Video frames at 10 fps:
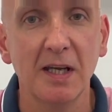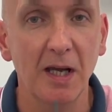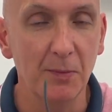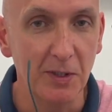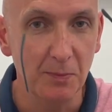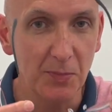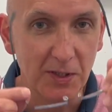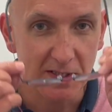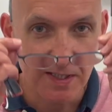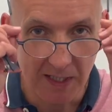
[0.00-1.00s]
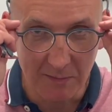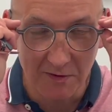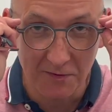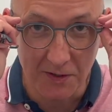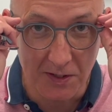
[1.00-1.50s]
and we can book a time
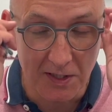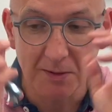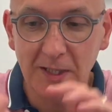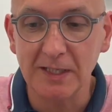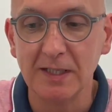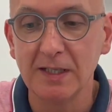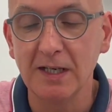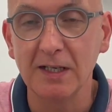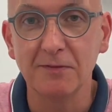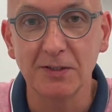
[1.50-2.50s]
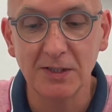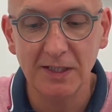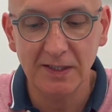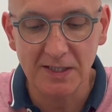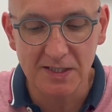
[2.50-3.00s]
for you to come in and have a look at
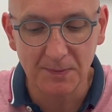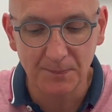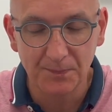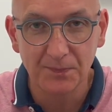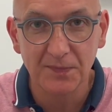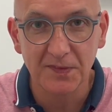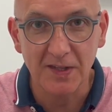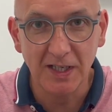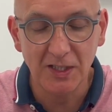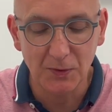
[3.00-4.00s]
these. Thank you.